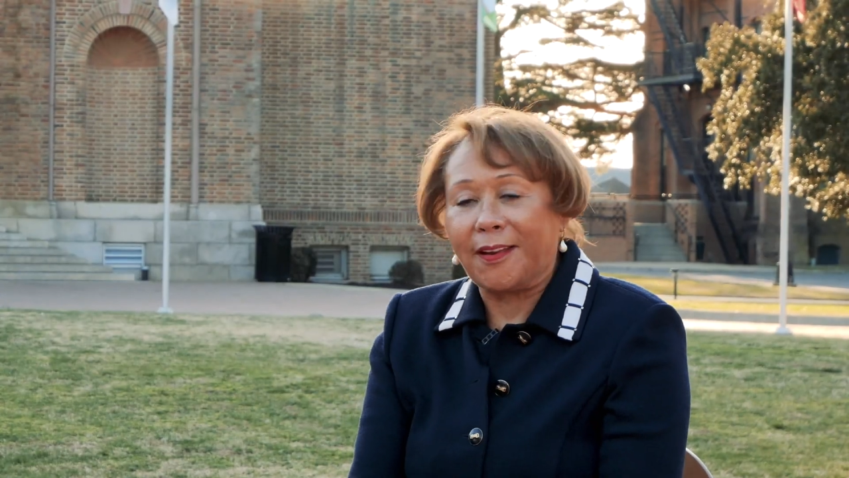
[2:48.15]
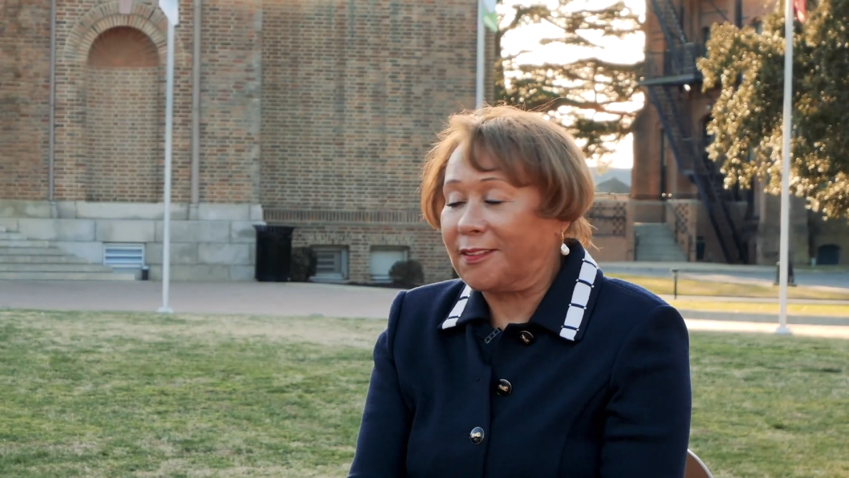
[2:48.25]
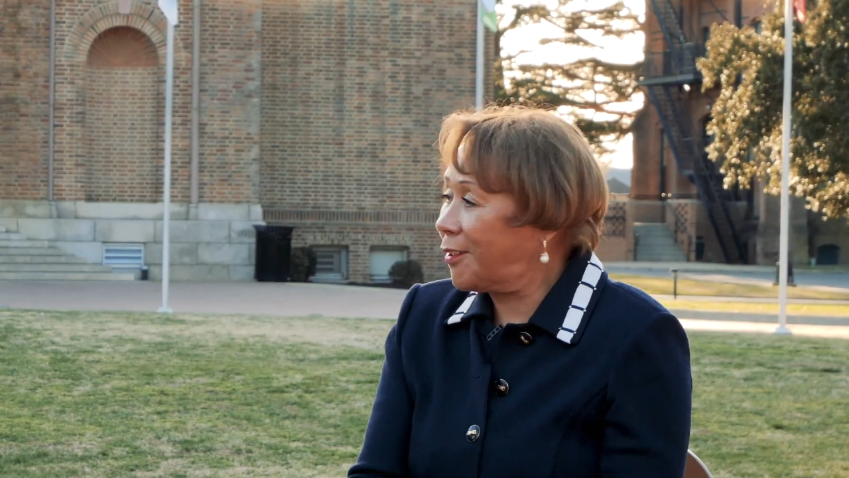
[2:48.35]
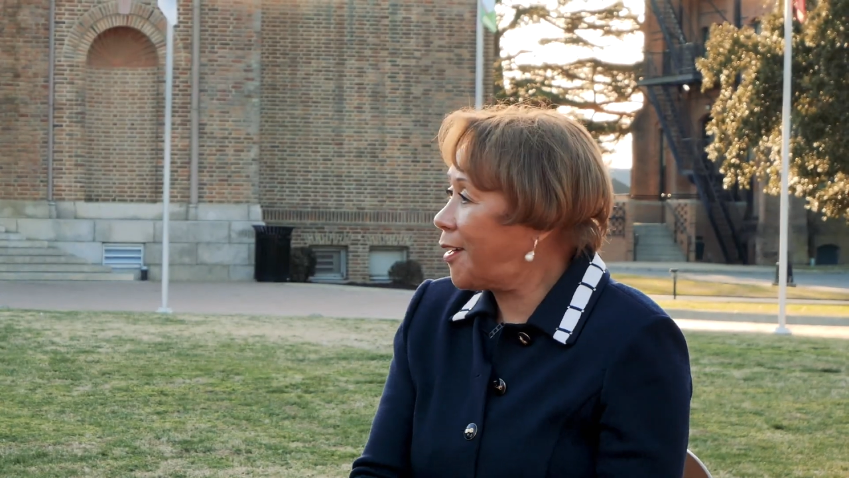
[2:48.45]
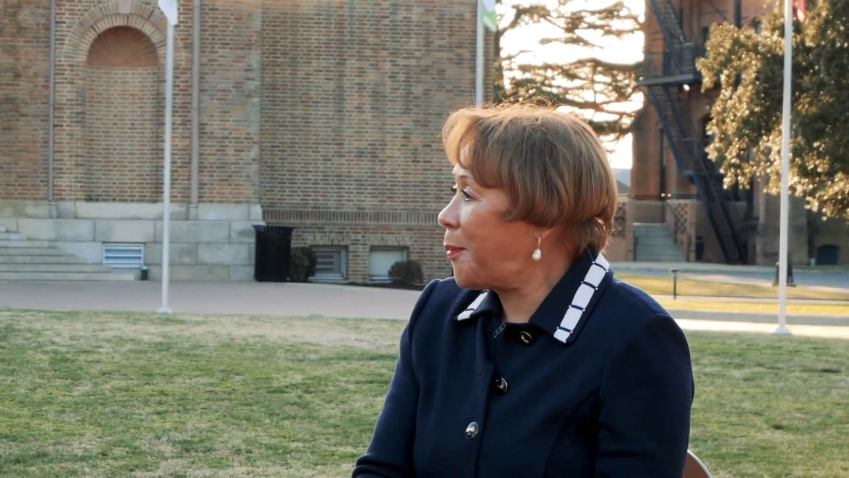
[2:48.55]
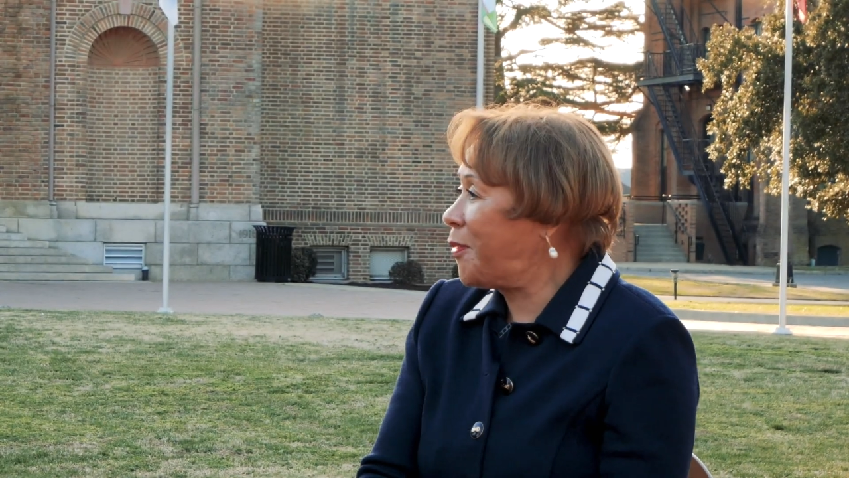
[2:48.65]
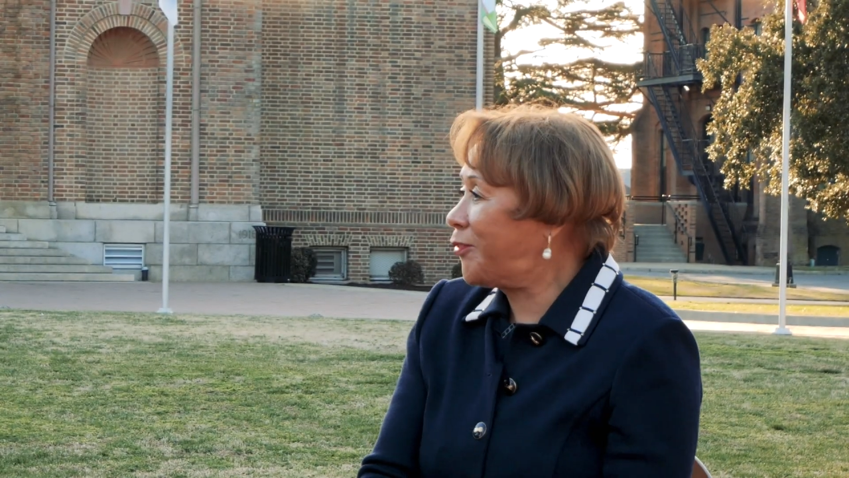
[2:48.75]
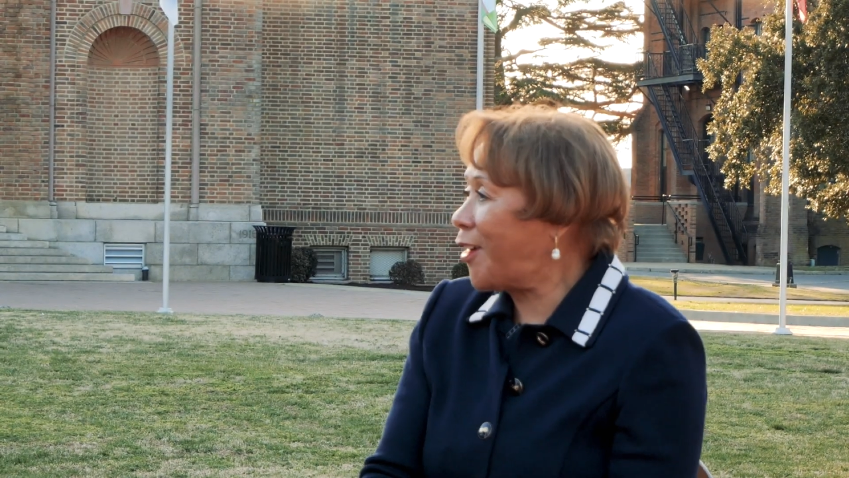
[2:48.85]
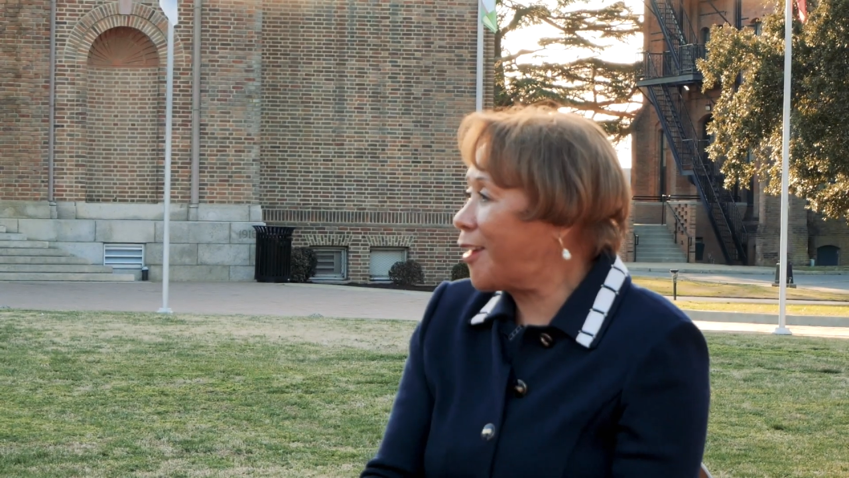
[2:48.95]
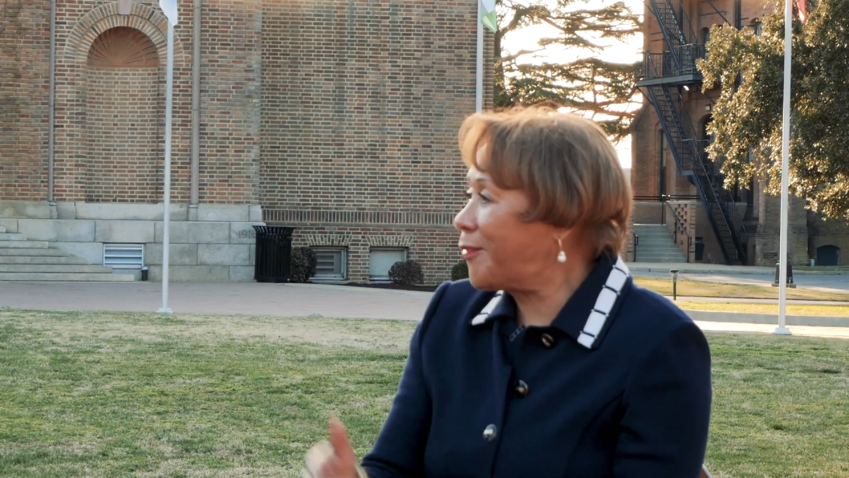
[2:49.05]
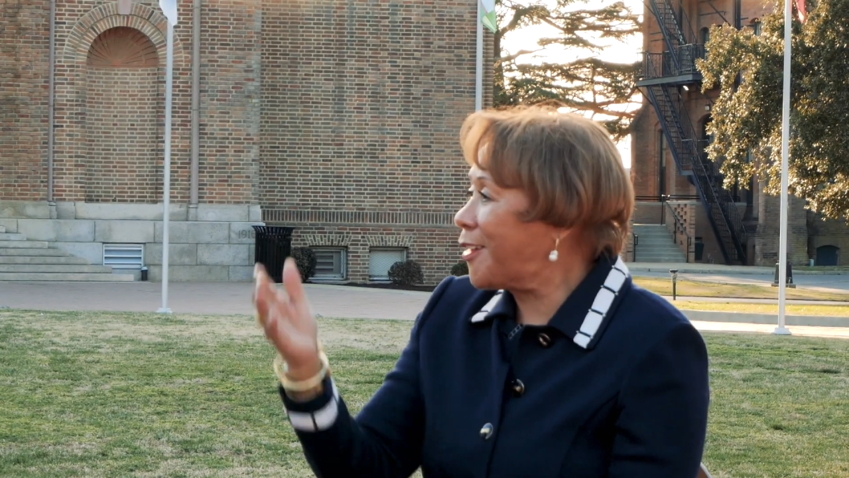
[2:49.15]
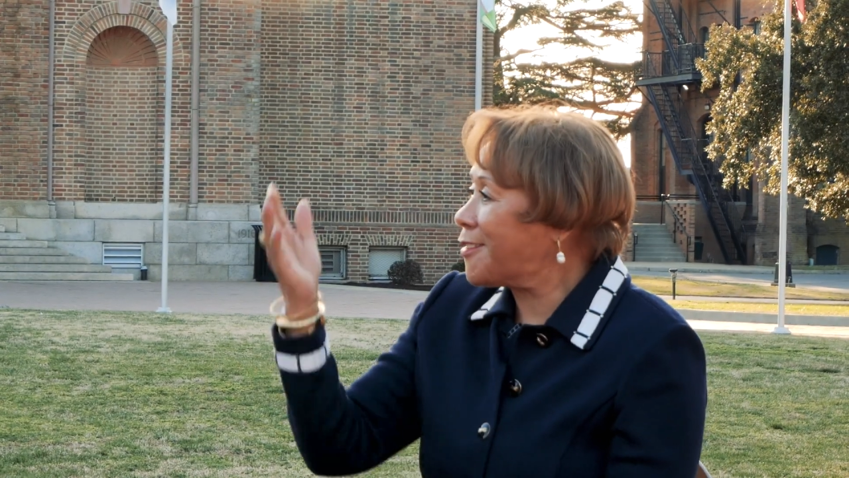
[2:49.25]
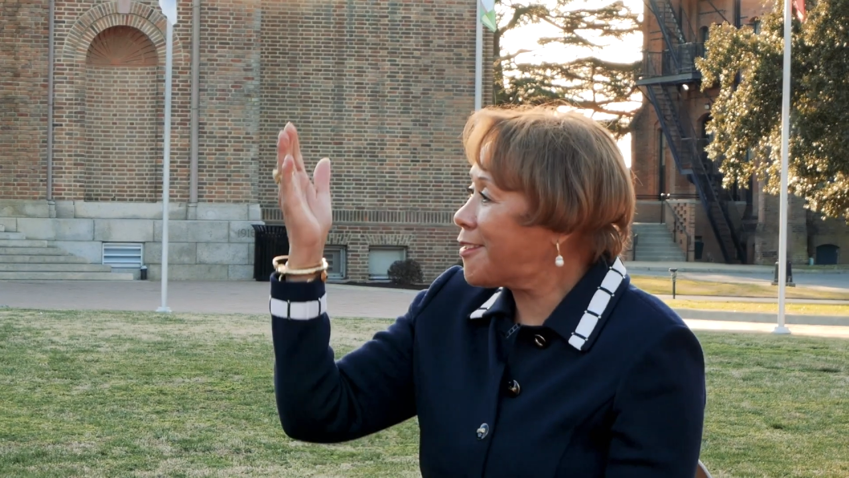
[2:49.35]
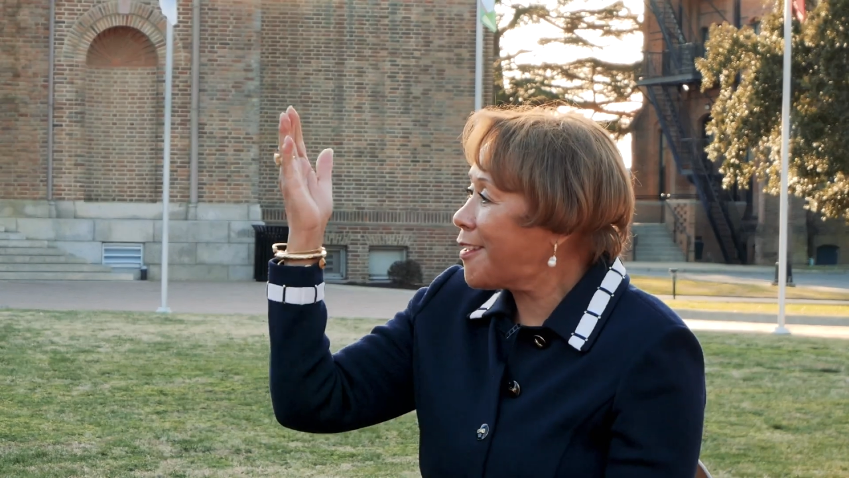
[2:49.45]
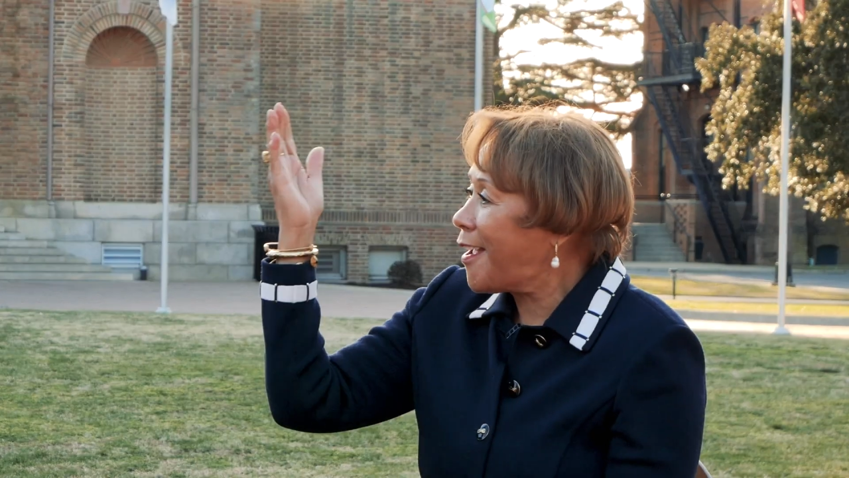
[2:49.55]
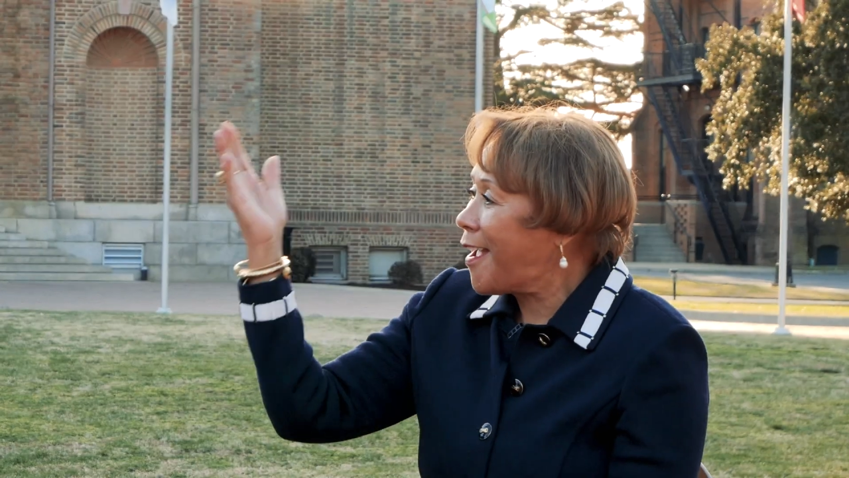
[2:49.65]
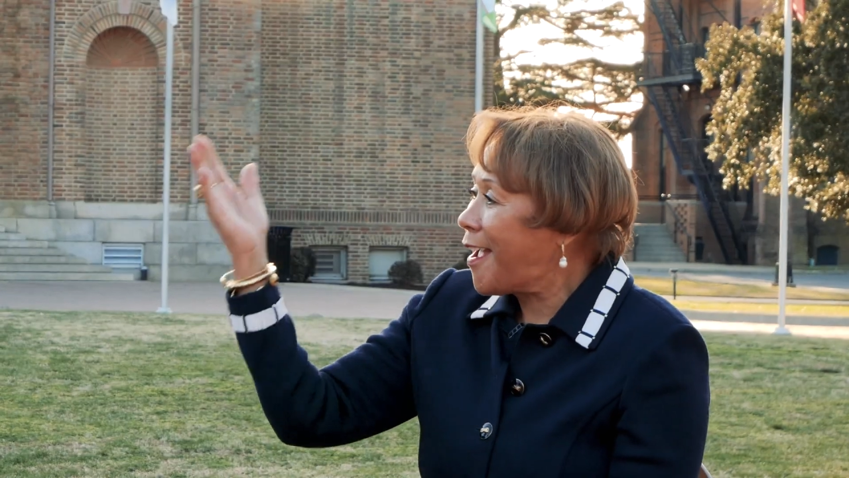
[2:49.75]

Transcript: and look up in front of us,